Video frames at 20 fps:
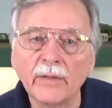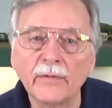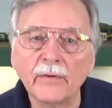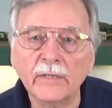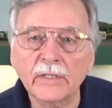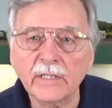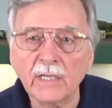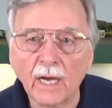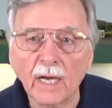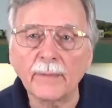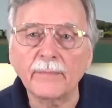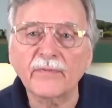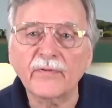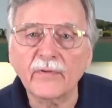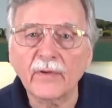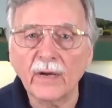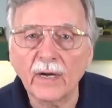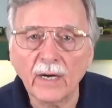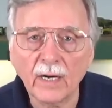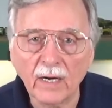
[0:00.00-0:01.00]
other
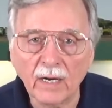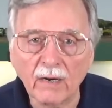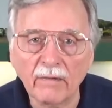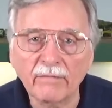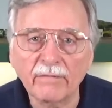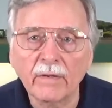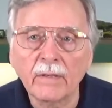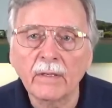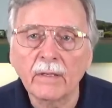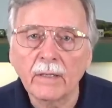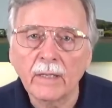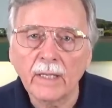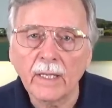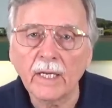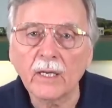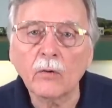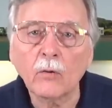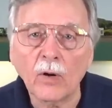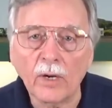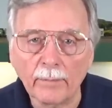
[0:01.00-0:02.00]
types of
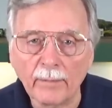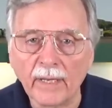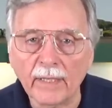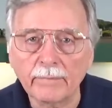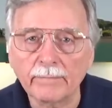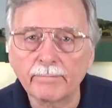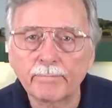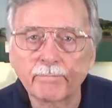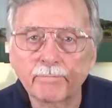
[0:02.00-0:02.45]
equipment.